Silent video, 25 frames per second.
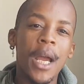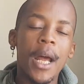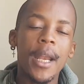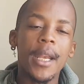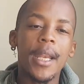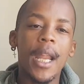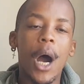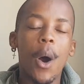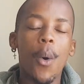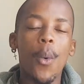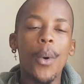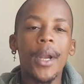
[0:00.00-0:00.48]

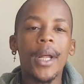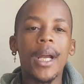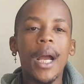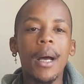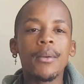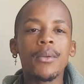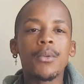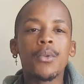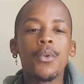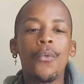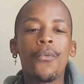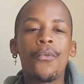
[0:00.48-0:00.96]
Now, when it
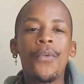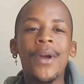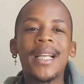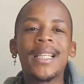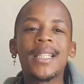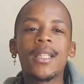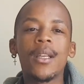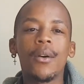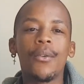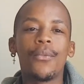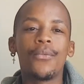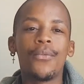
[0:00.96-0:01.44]
comes to
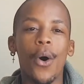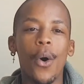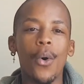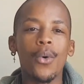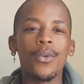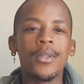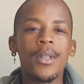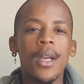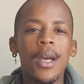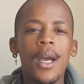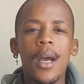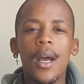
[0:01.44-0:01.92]
fixing
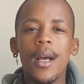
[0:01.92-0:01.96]
phones,